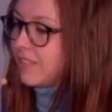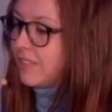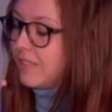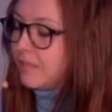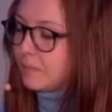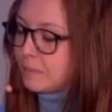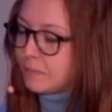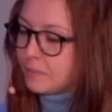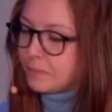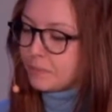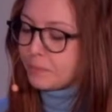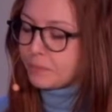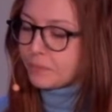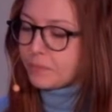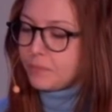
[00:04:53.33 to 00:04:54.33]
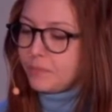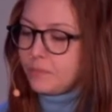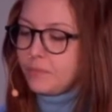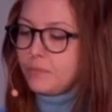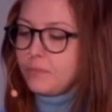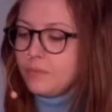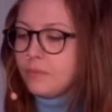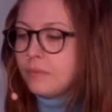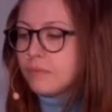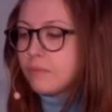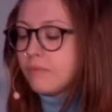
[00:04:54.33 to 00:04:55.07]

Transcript: (no one is talking)